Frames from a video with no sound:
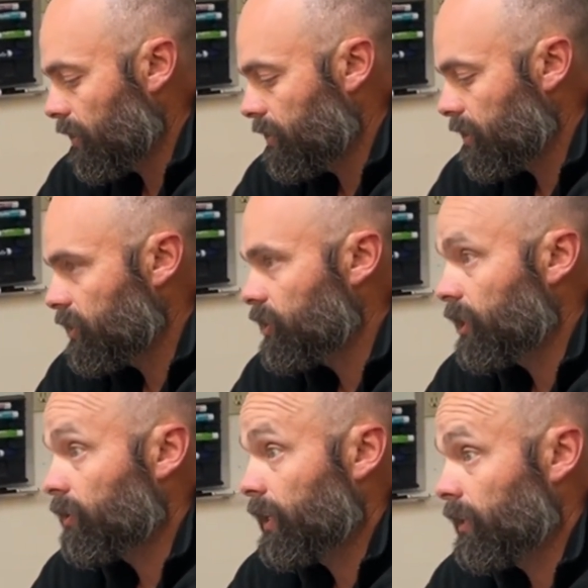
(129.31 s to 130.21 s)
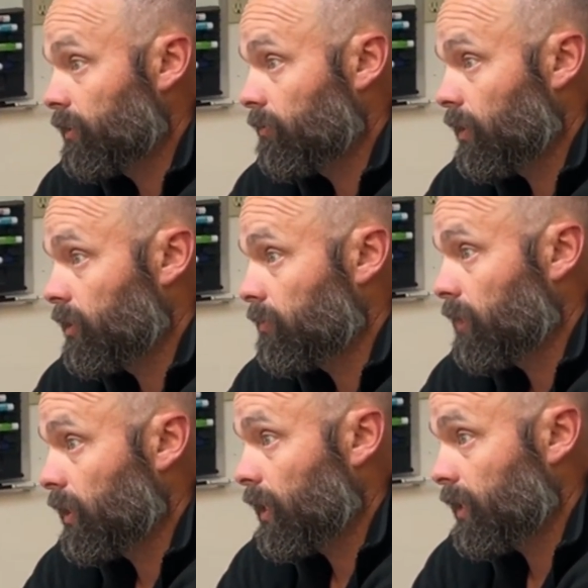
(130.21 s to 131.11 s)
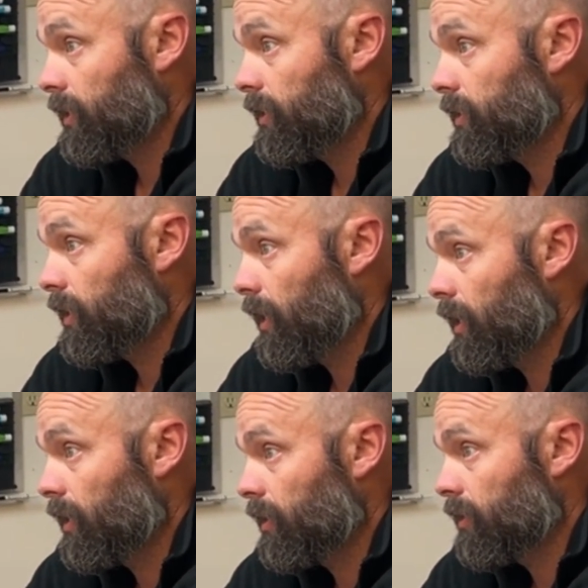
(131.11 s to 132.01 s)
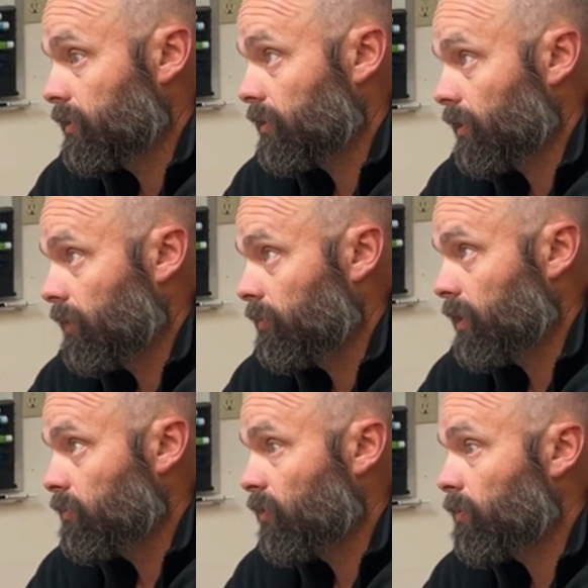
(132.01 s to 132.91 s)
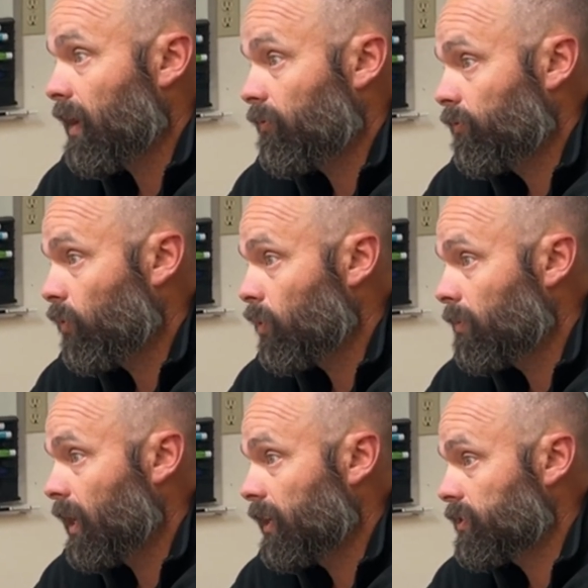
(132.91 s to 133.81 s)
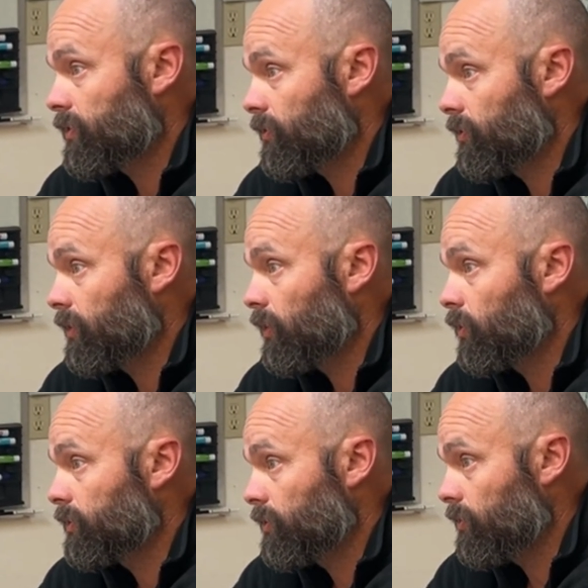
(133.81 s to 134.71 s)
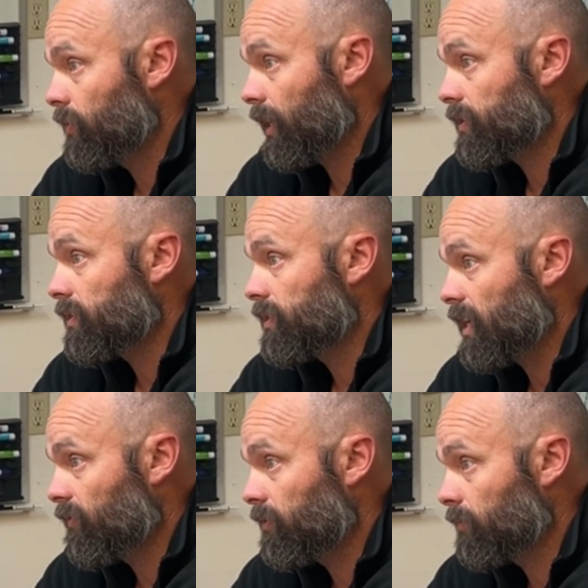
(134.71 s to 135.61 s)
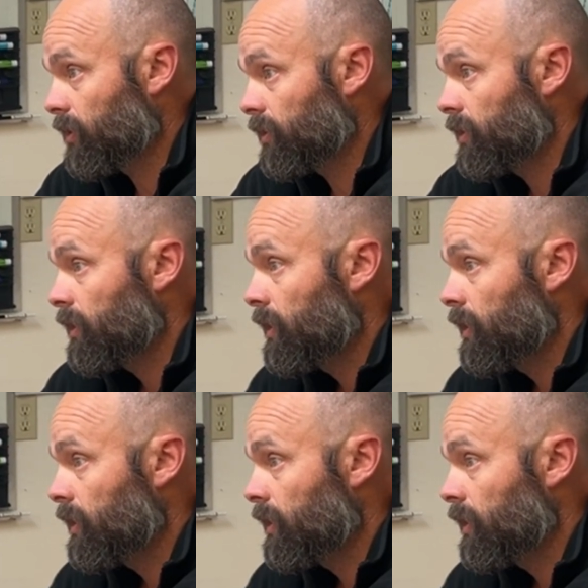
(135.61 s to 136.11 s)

did generate a lot of heat and did move about 4 miles through the old 2007 burn.